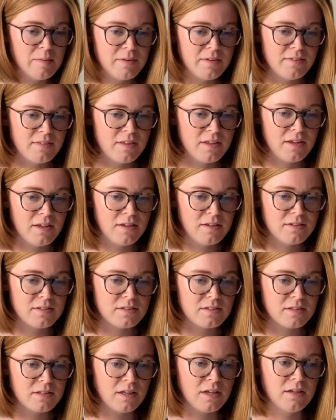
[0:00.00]
as this?
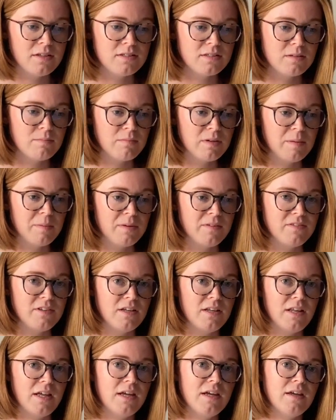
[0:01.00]
Like, some people have done
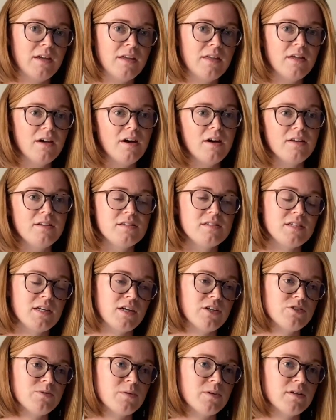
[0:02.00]
like yarn
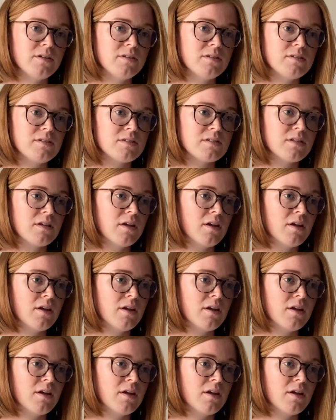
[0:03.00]
stash ones.